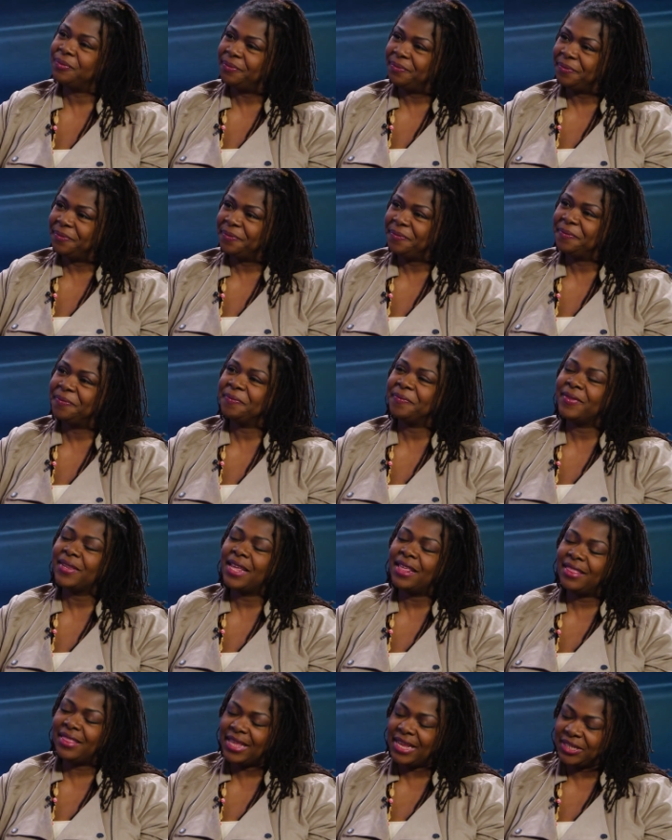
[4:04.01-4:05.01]
helpful
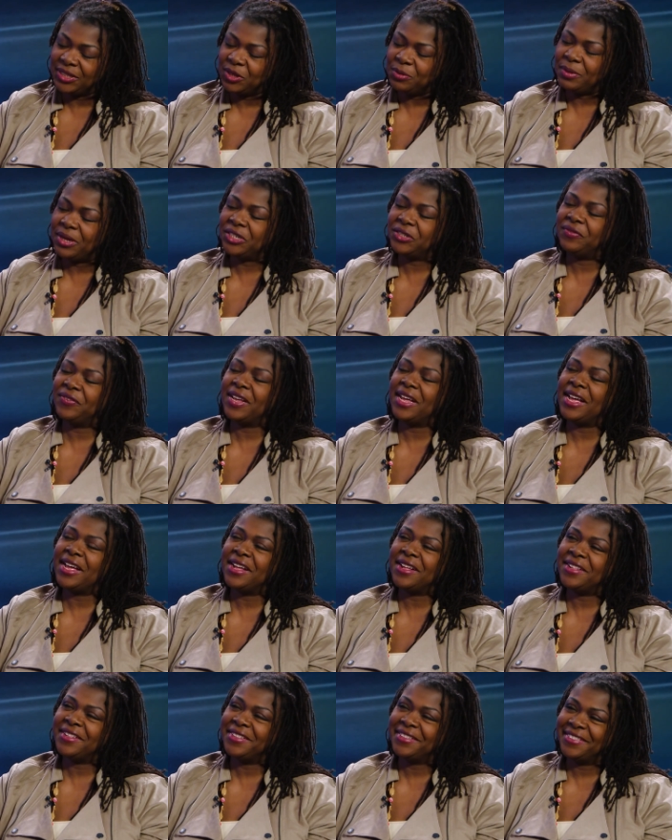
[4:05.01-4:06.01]
tips. Thanks so much, Val.
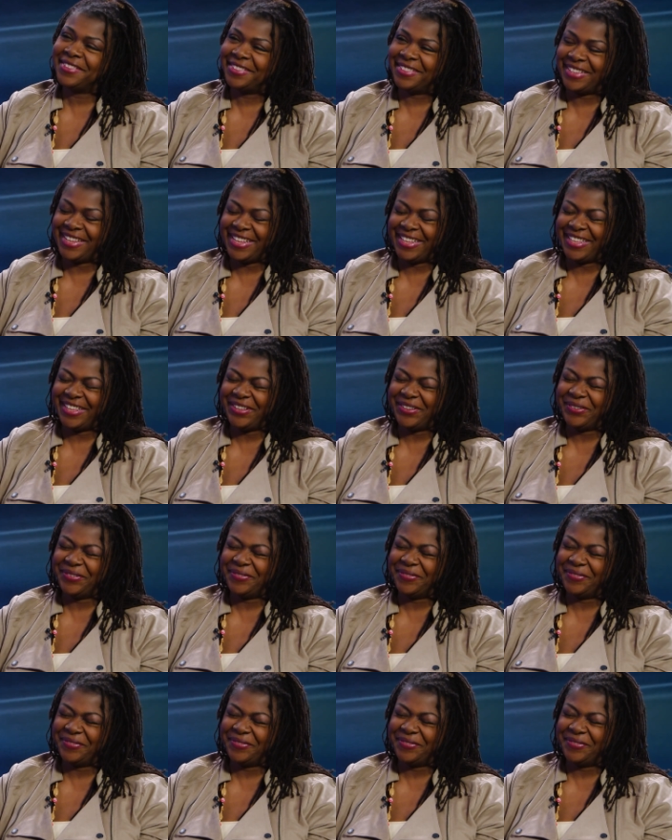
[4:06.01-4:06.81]
Thank you so much.